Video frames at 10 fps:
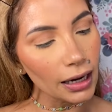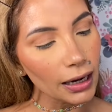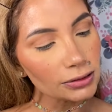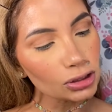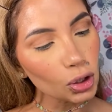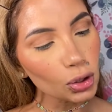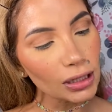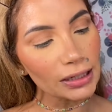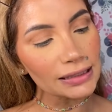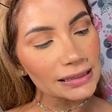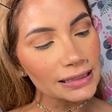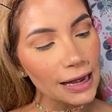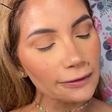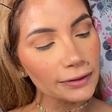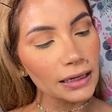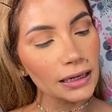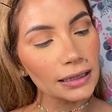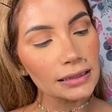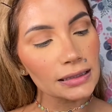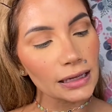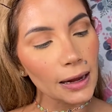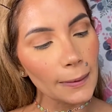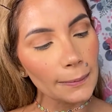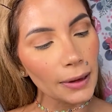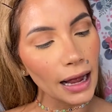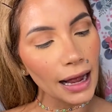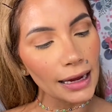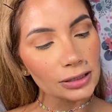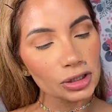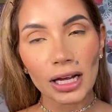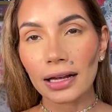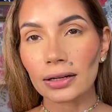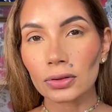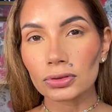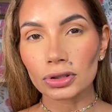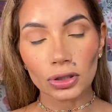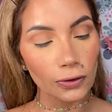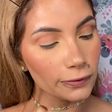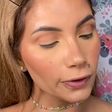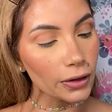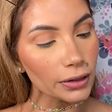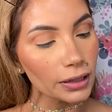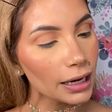So there is definitely some eyeshadows so far.